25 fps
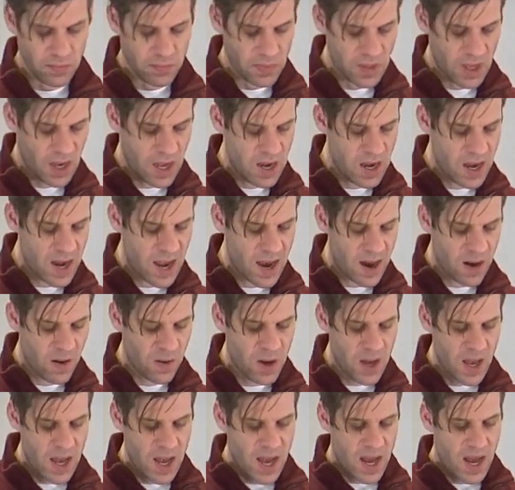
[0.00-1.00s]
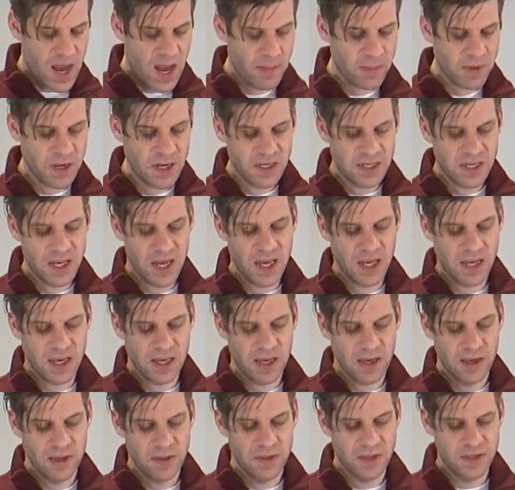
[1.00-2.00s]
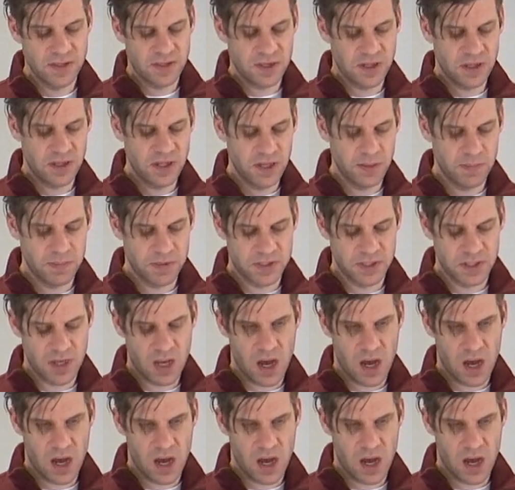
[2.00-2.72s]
And now I'm going to take these clips